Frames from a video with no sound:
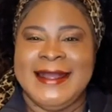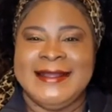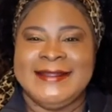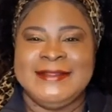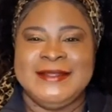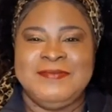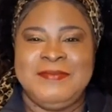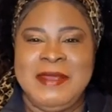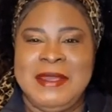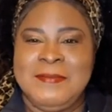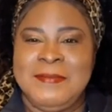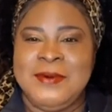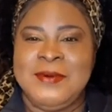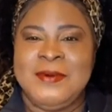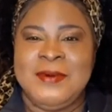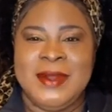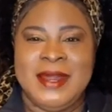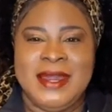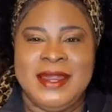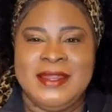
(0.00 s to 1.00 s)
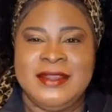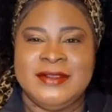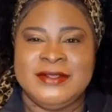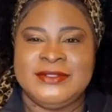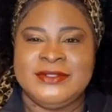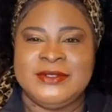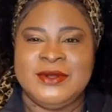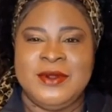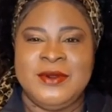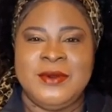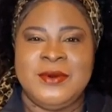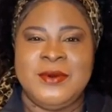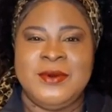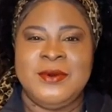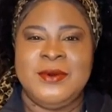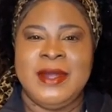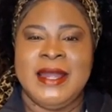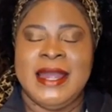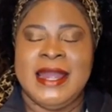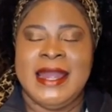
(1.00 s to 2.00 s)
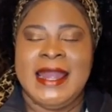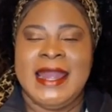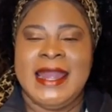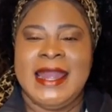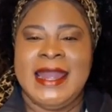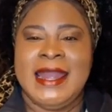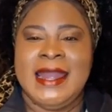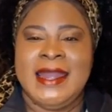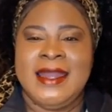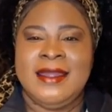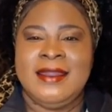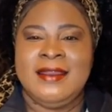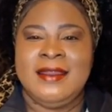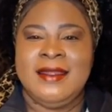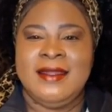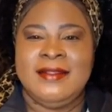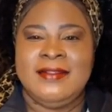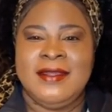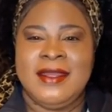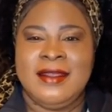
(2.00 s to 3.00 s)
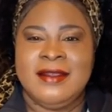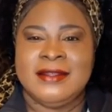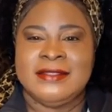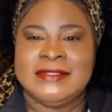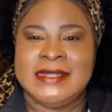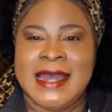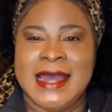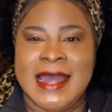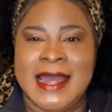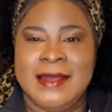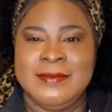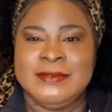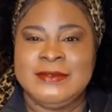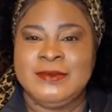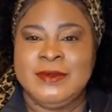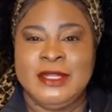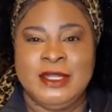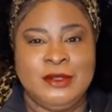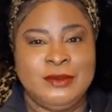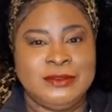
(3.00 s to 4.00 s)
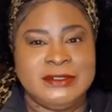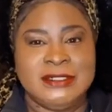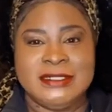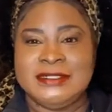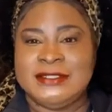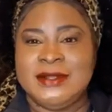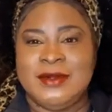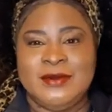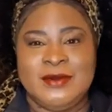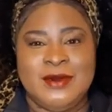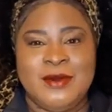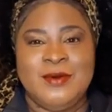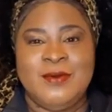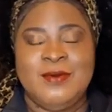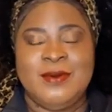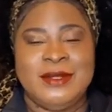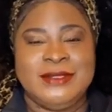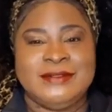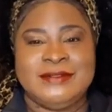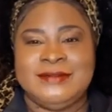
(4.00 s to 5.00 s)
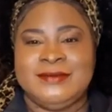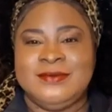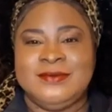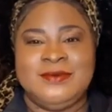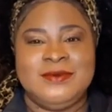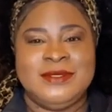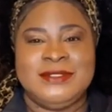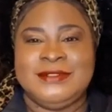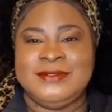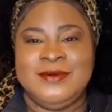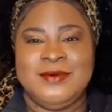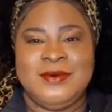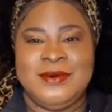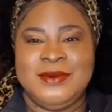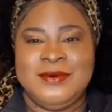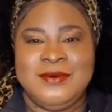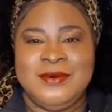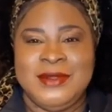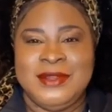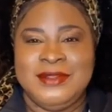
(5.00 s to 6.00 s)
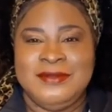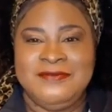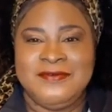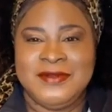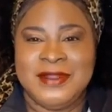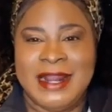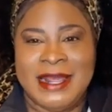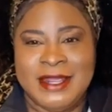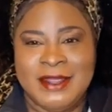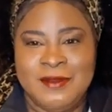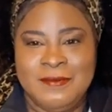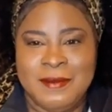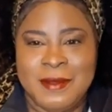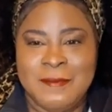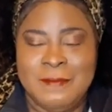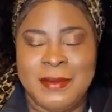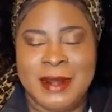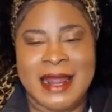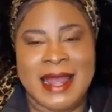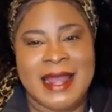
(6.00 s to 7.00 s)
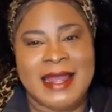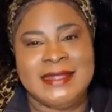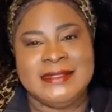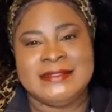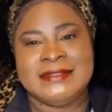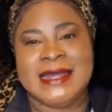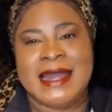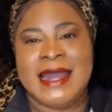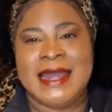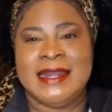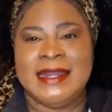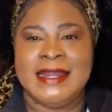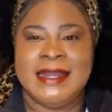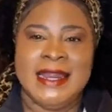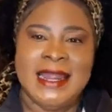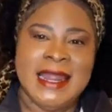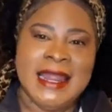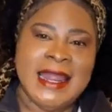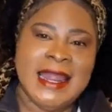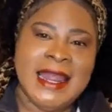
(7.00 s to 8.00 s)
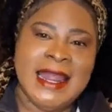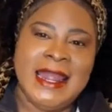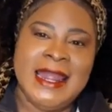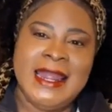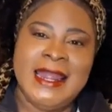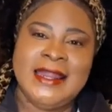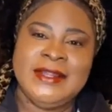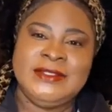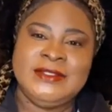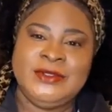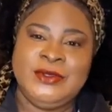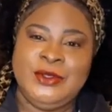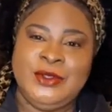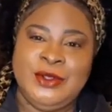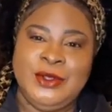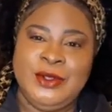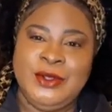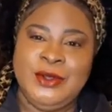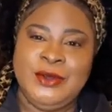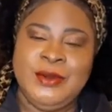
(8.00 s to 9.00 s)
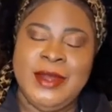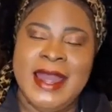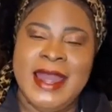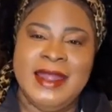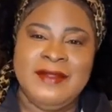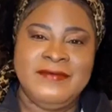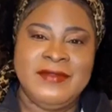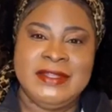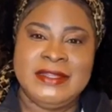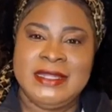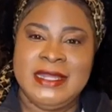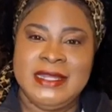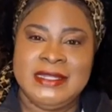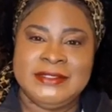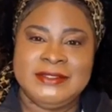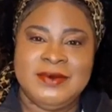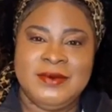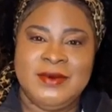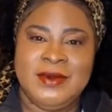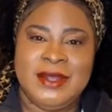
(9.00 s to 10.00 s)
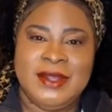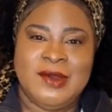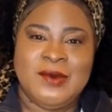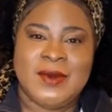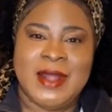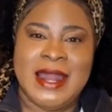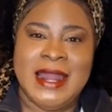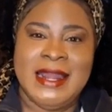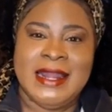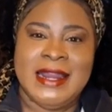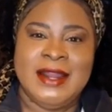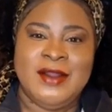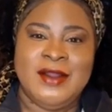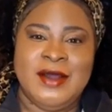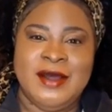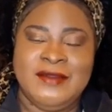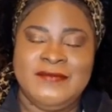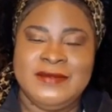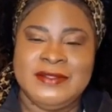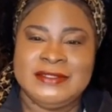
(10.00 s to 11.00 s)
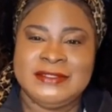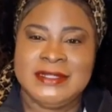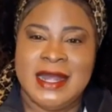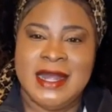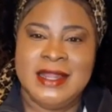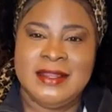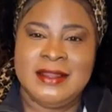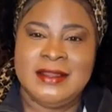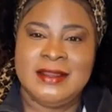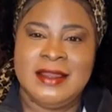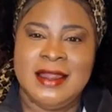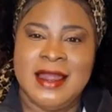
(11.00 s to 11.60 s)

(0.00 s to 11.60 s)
people who are in your circle, and there are times when you just don't know what's going on. You feel like you've been blindsided, and to you, everything is going great, and all of a sudden,